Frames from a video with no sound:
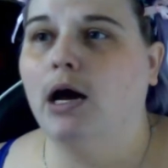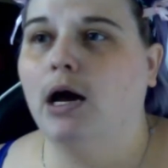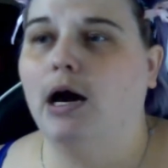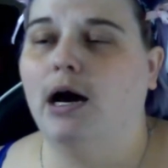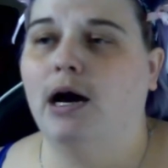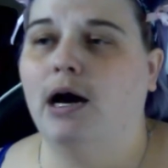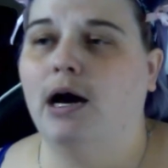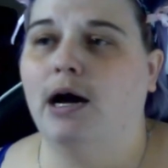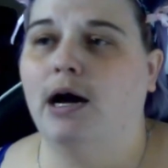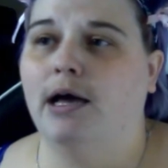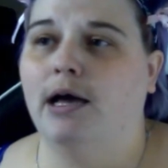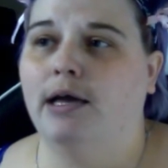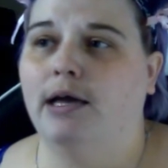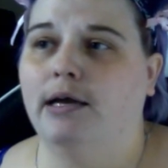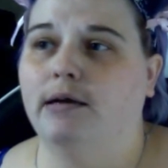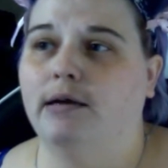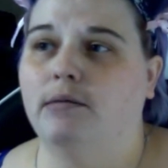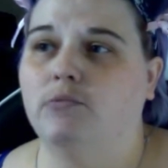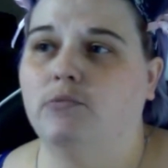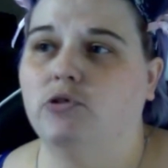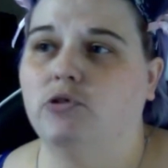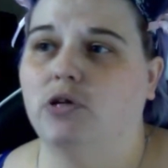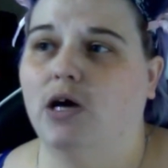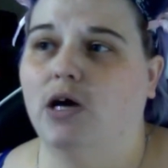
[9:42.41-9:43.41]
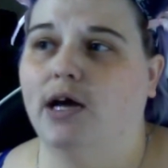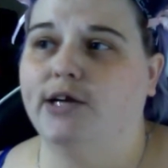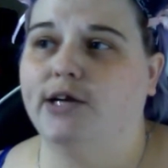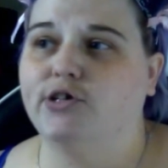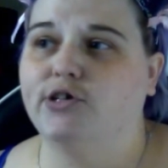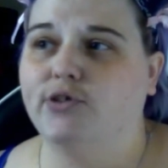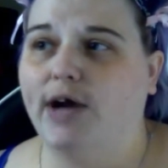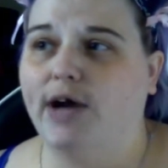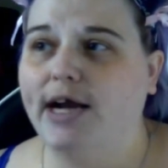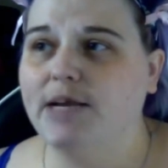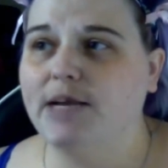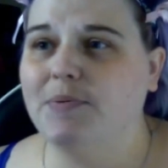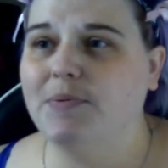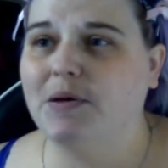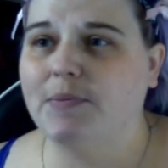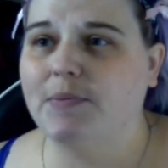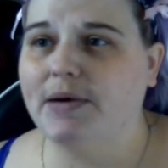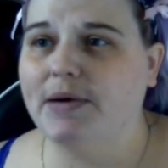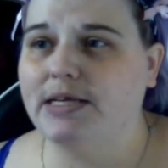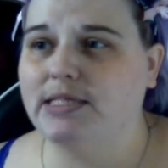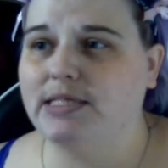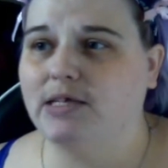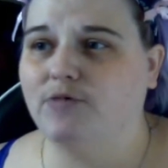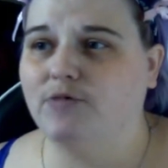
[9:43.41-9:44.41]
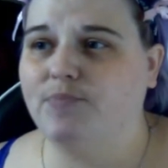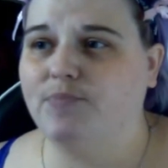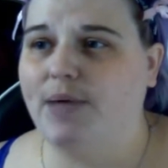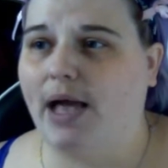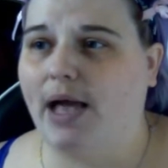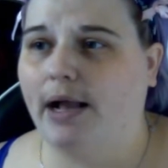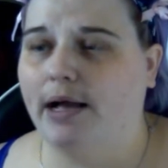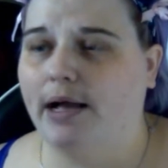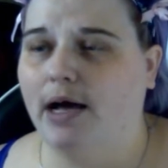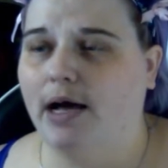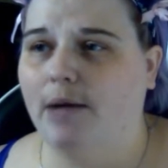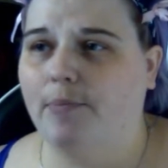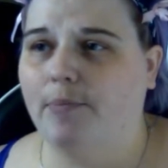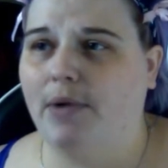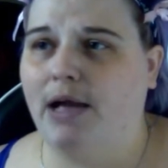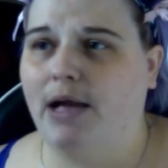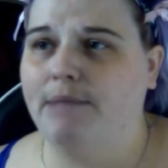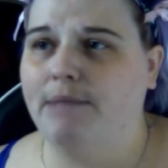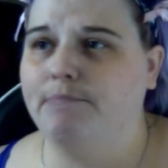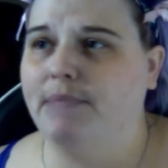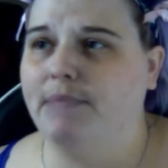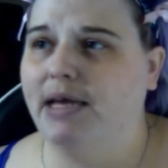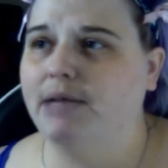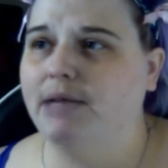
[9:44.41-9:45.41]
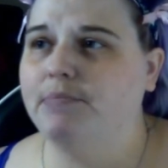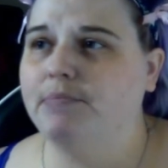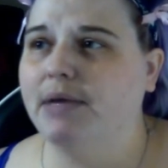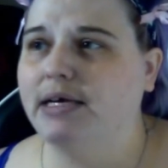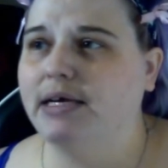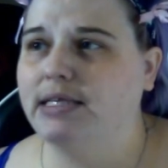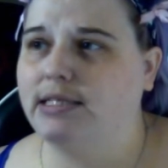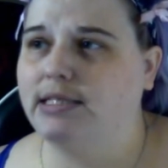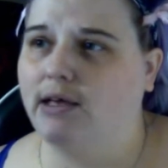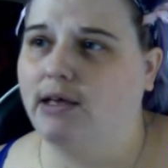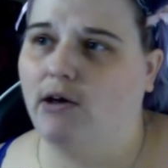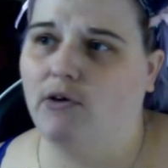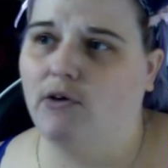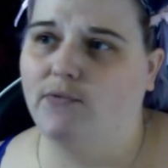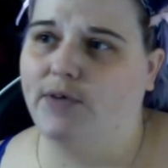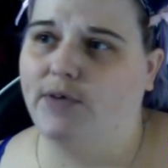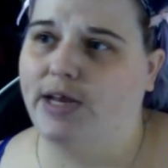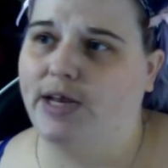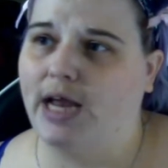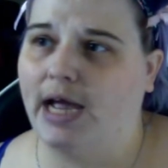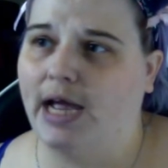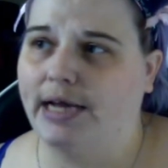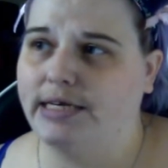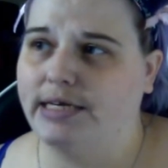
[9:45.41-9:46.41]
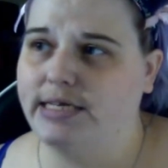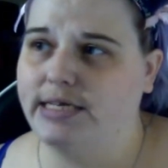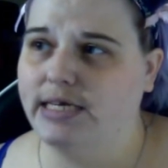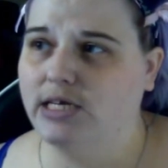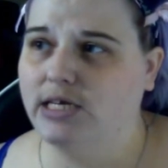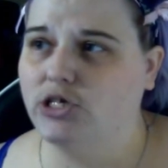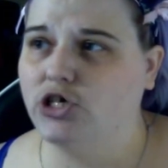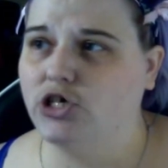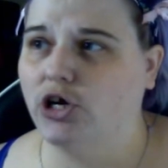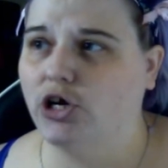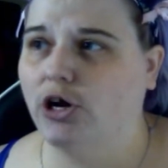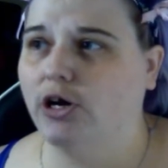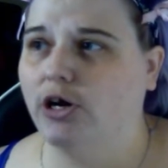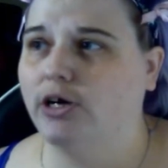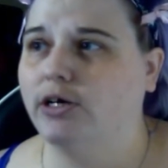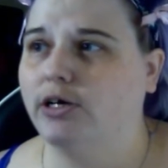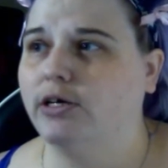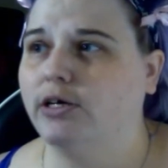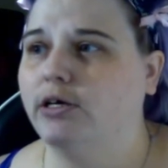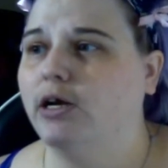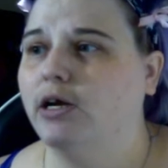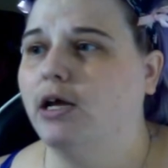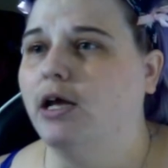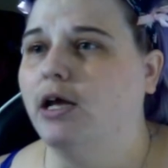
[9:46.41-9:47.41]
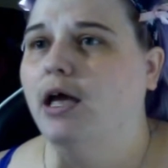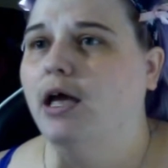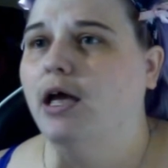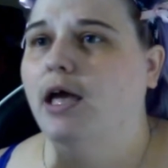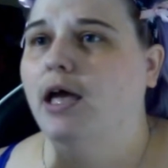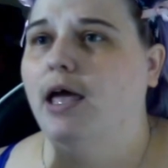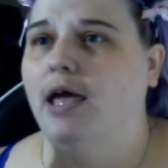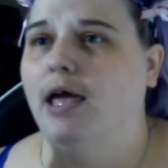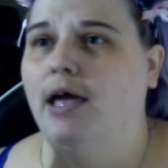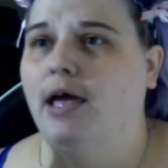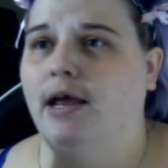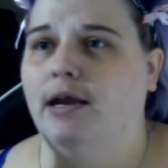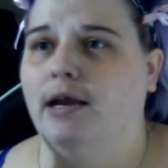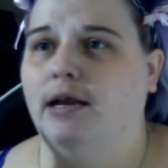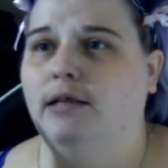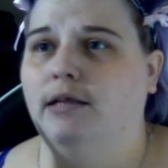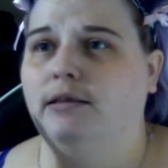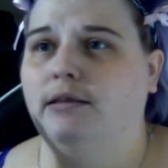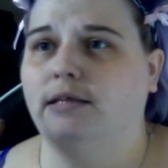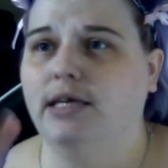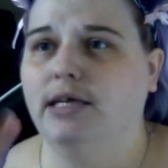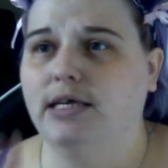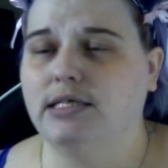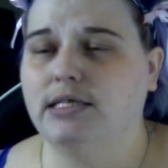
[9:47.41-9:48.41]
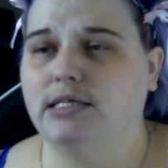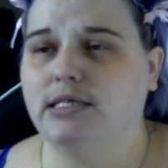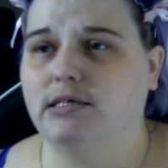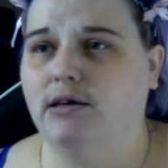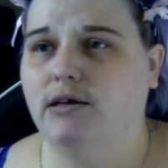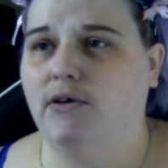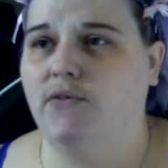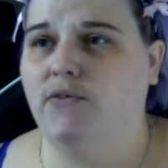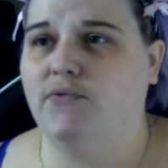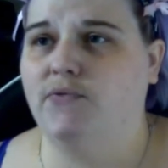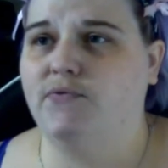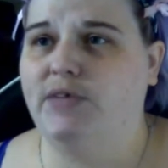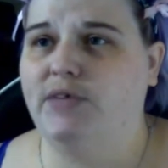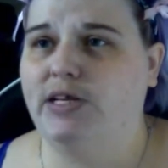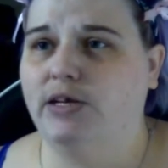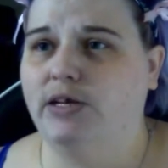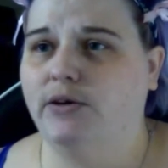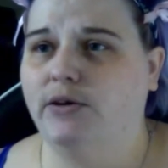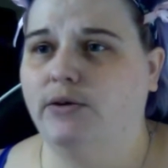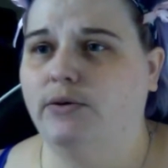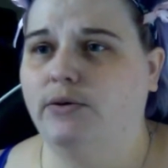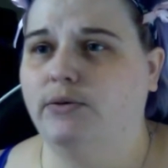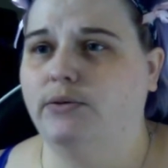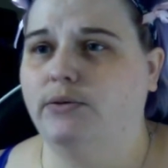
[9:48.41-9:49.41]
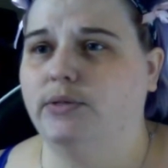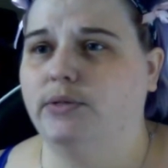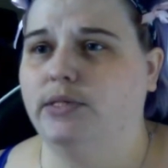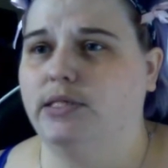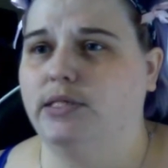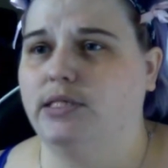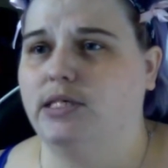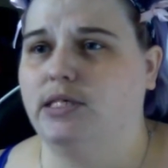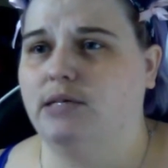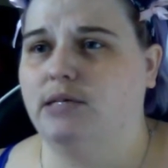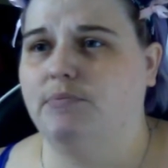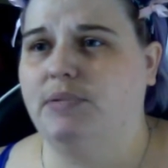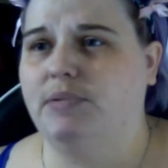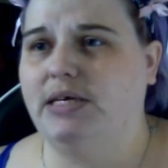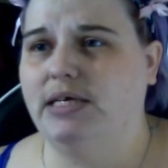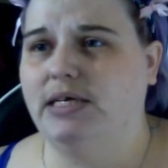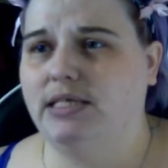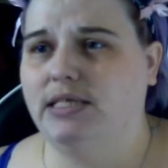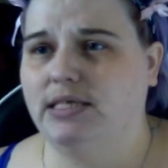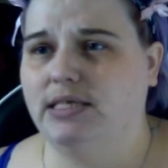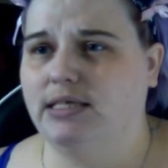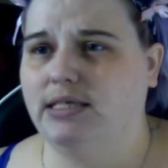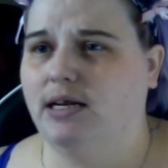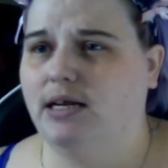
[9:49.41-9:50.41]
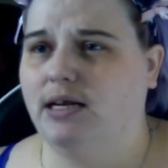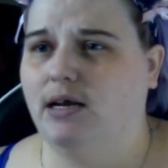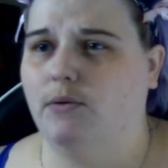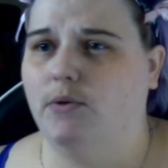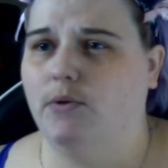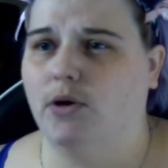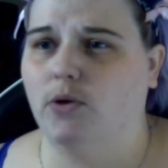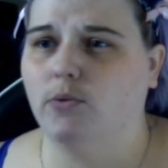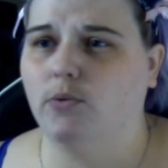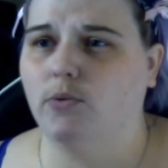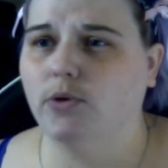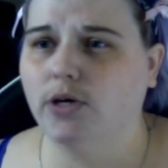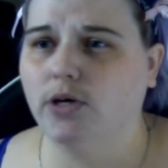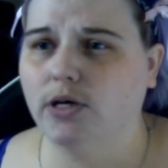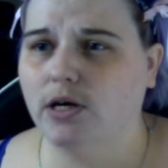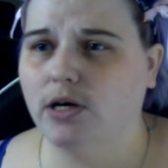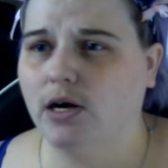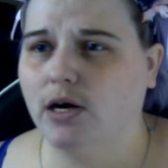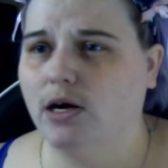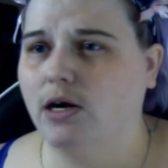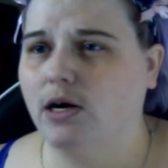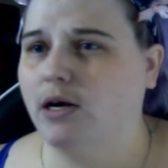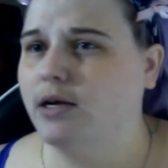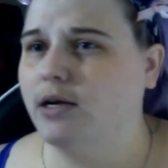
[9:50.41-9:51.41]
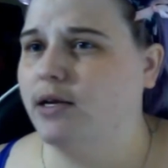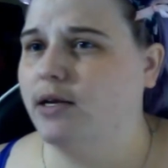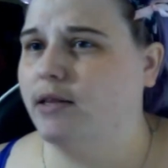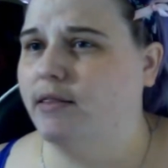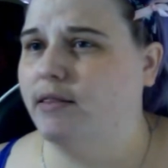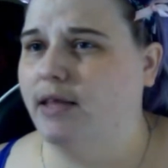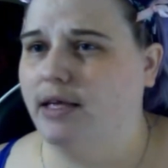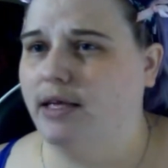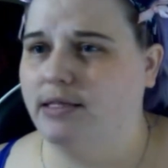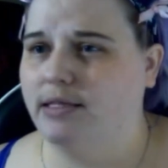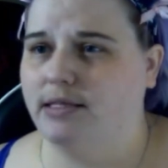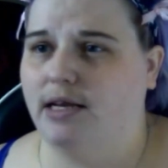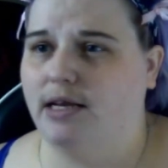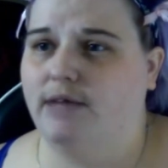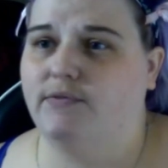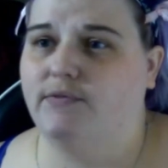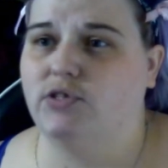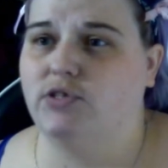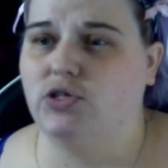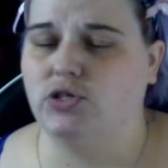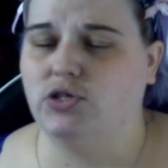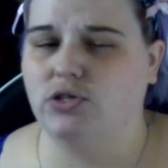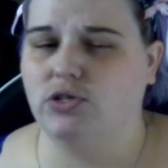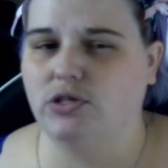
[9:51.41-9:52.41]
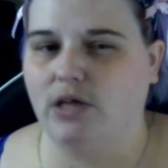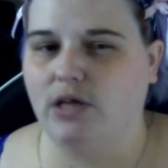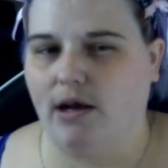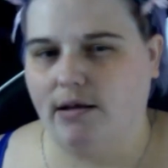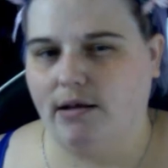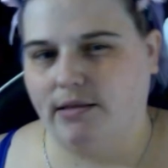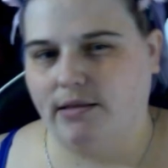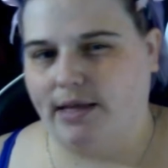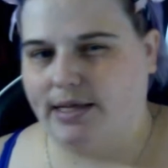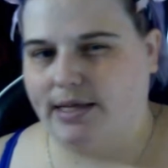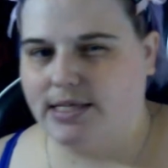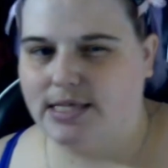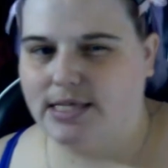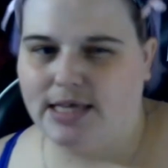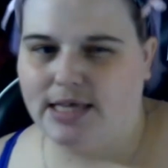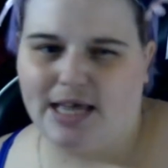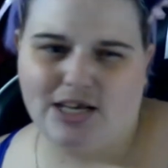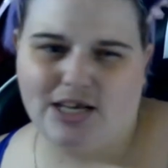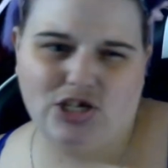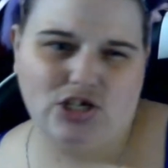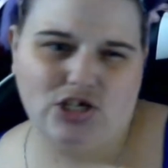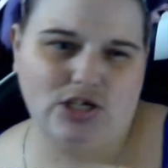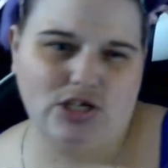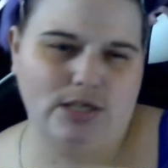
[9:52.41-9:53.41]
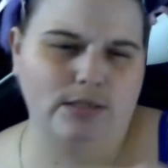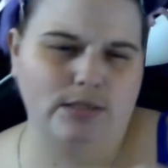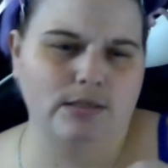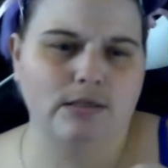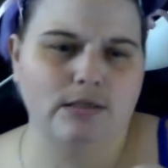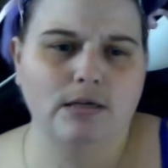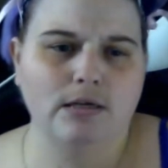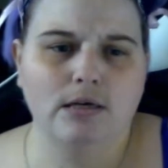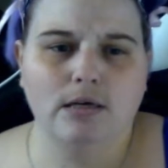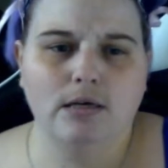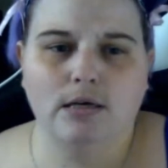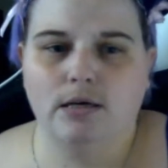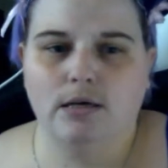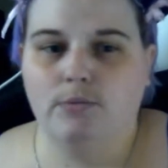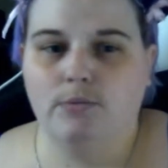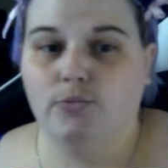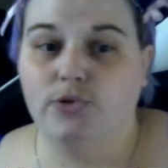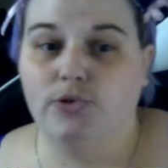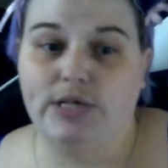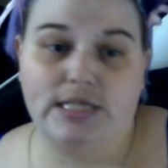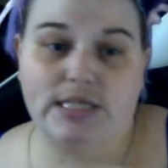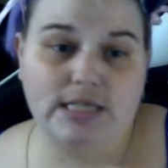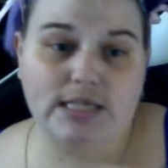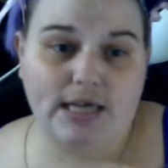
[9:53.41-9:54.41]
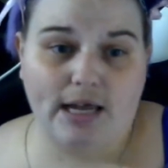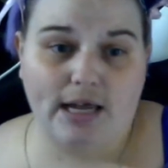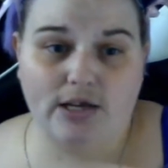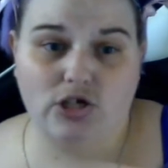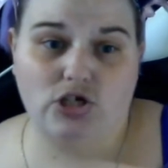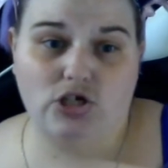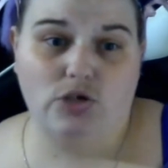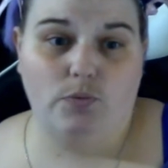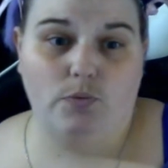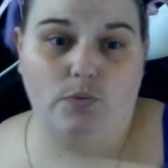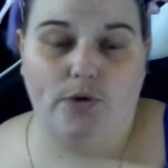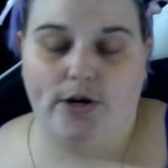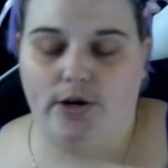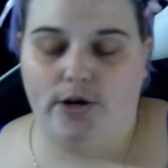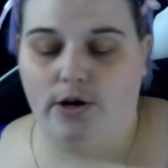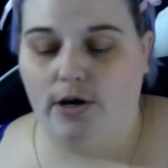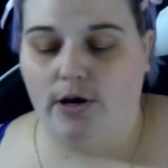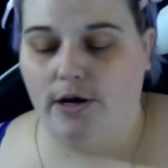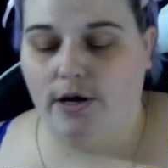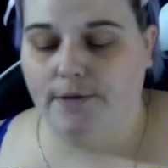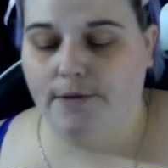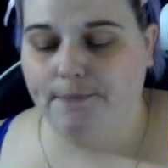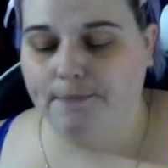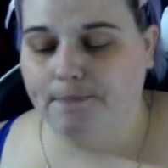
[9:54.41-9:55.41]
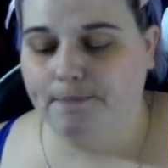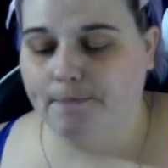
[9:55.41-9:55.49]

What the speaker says: I tried to pick myself back up. I made myself an ID chart and a list of videos and pieces that I want to work on and things that I've got, like, sketched and pre-sketched and whatnot.